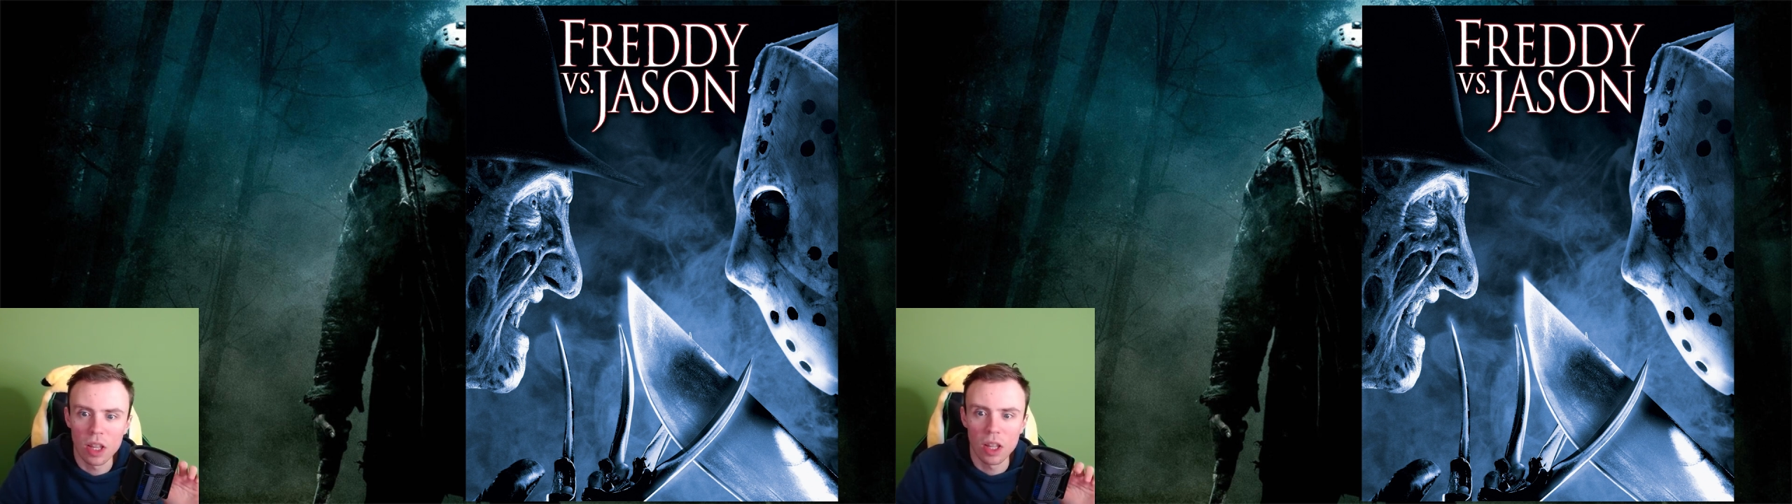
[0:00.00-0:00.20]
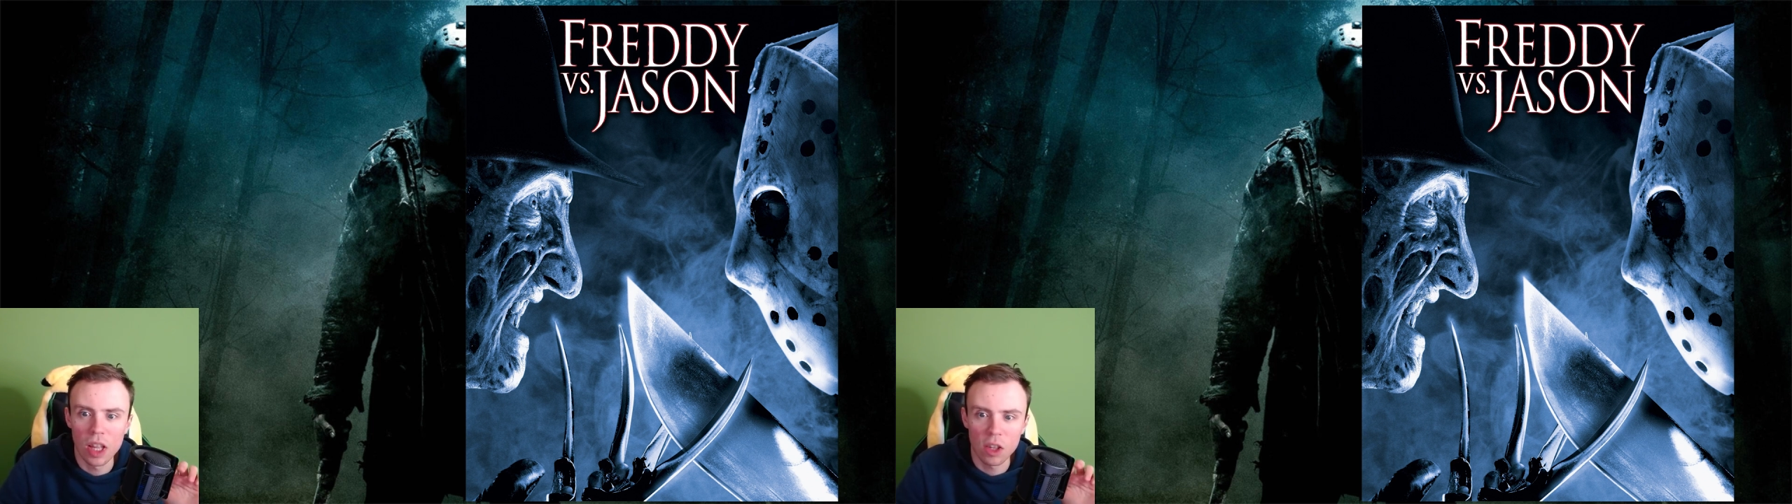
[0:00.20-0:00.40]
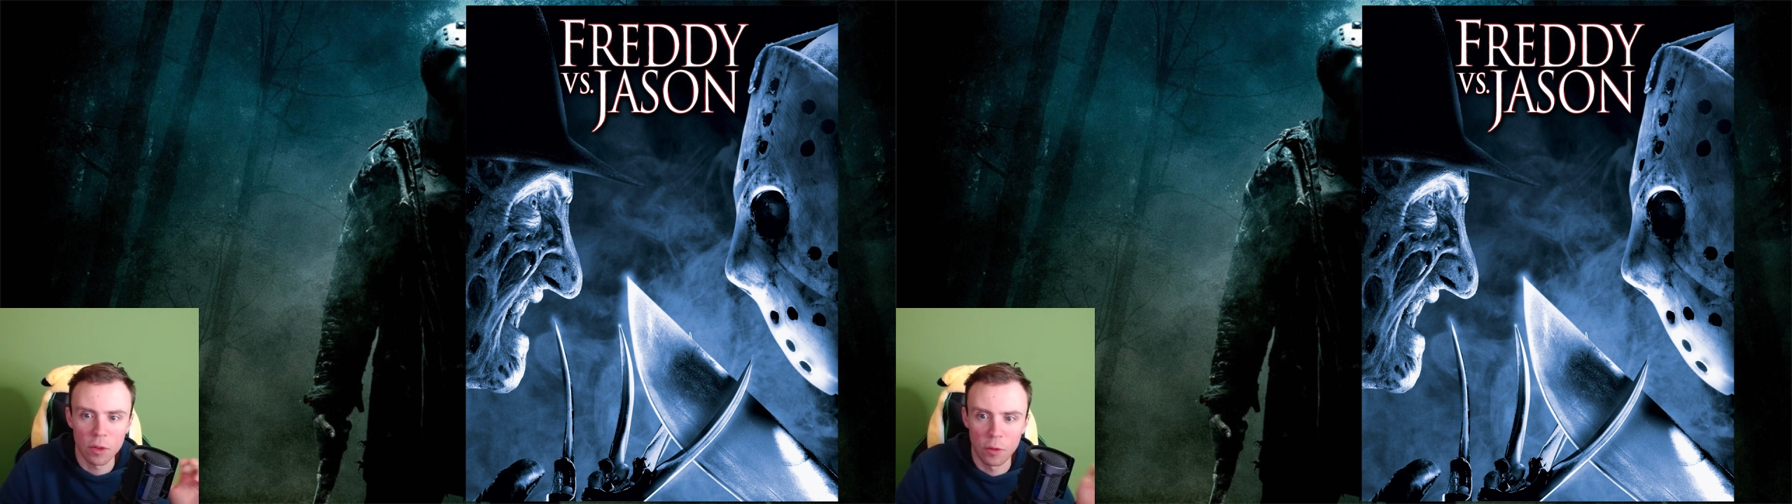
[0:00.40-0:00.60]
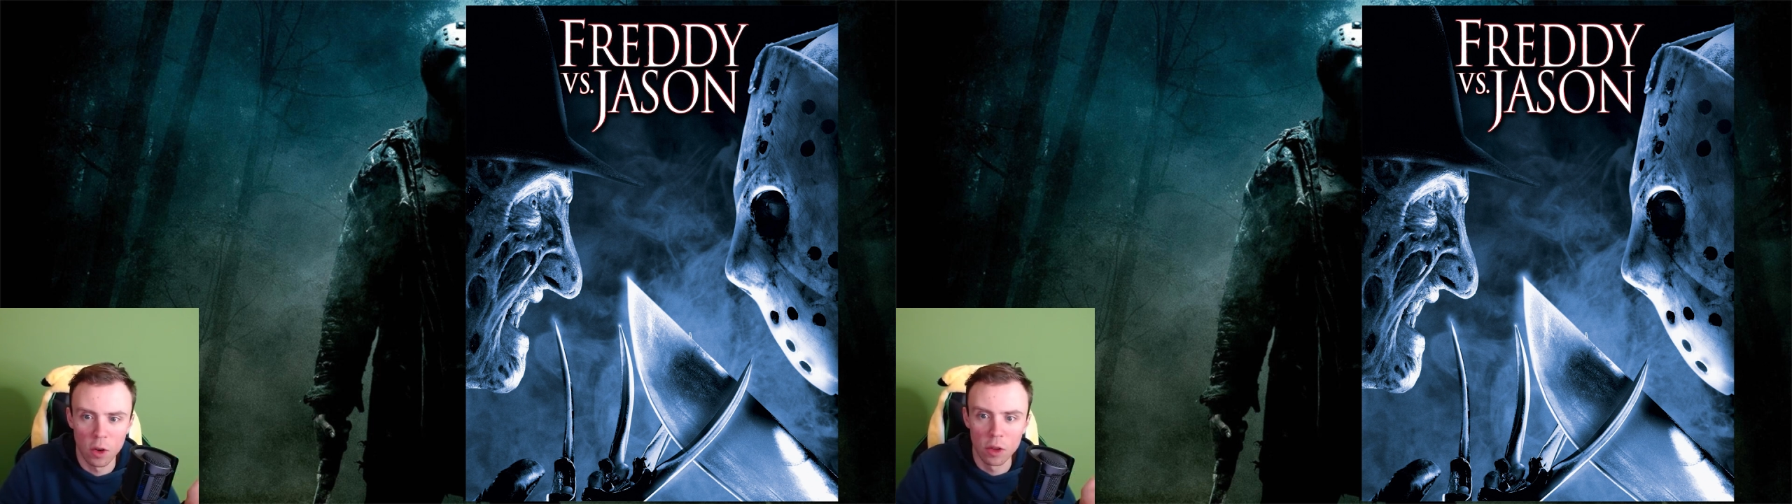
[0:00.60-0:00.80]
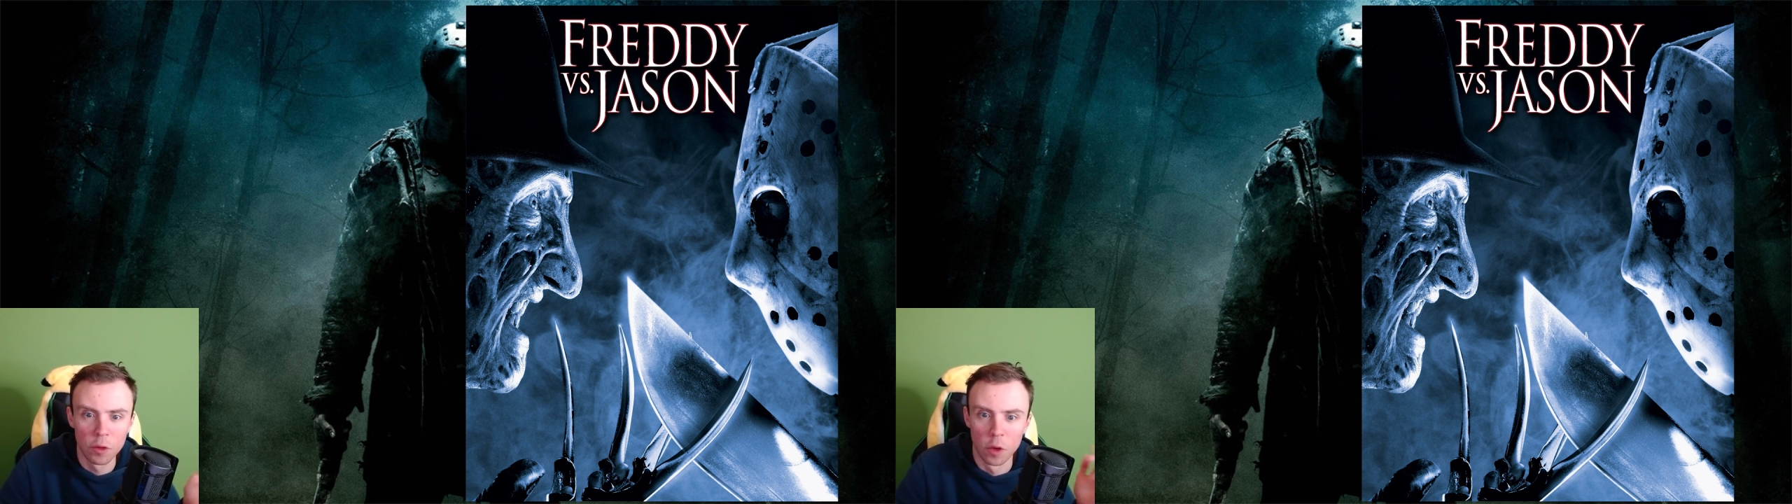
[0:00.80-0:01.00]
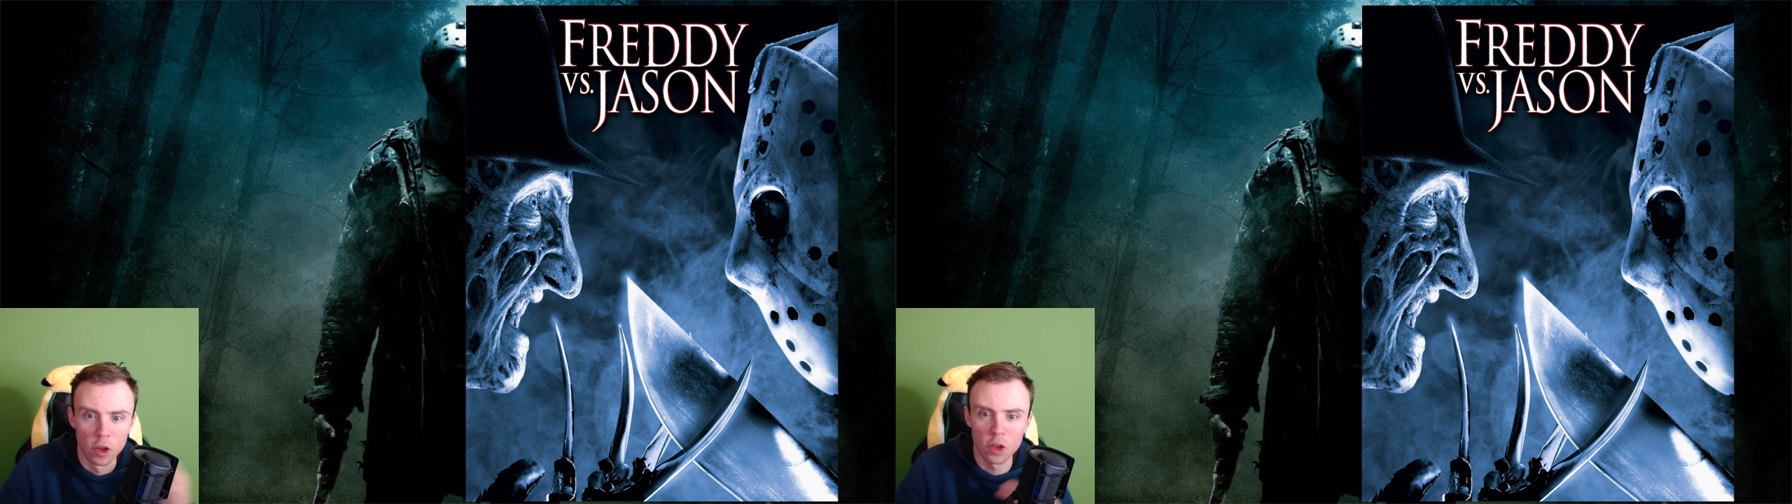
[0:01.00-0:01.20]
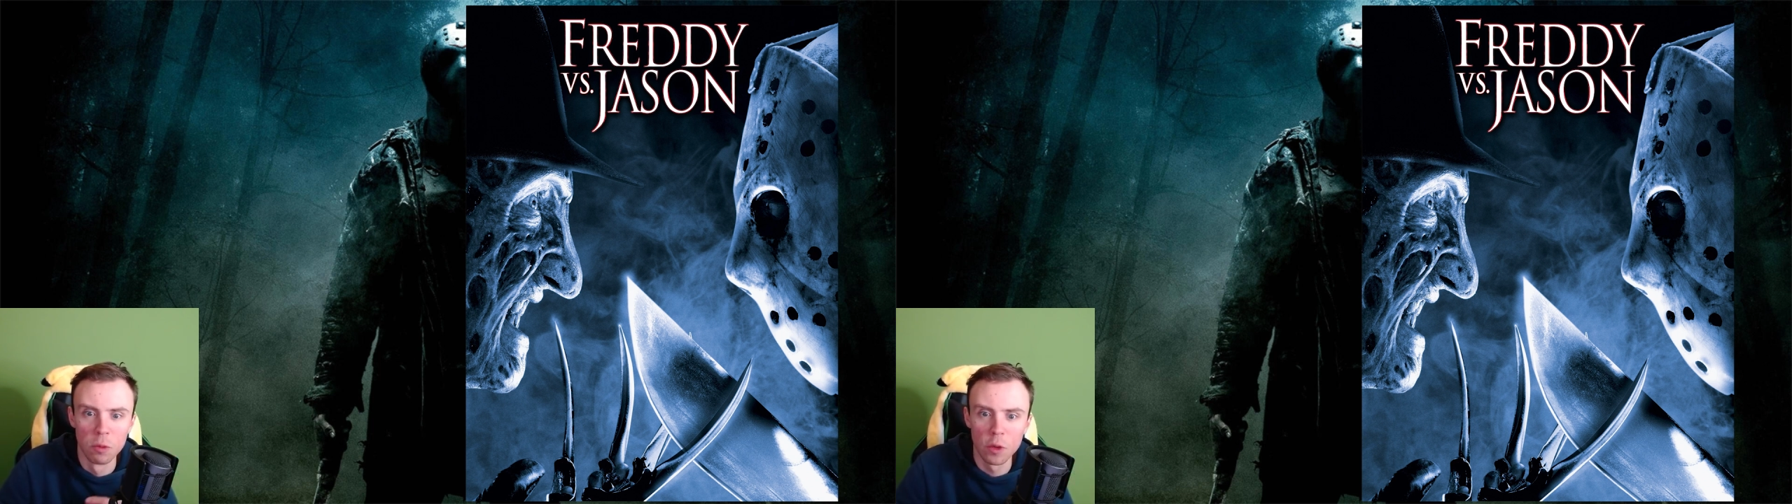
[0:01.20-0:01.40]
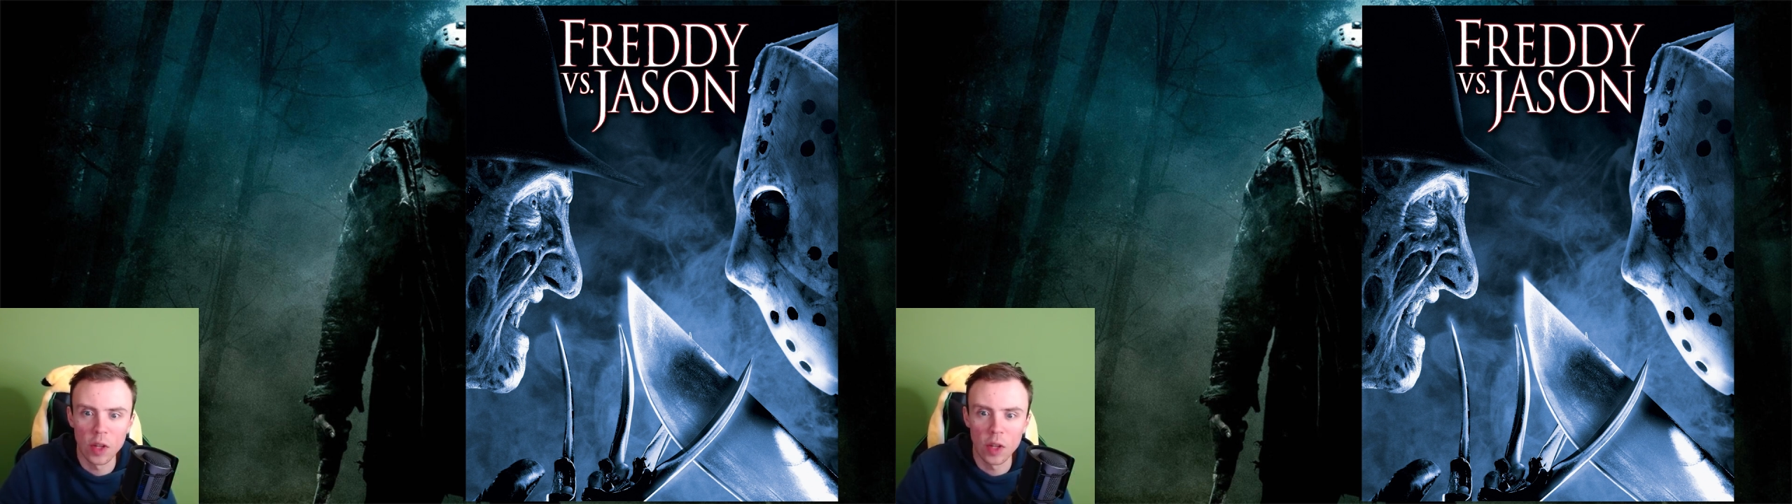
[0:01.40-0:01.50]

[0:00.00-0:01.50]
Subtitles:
It's a fun versus movie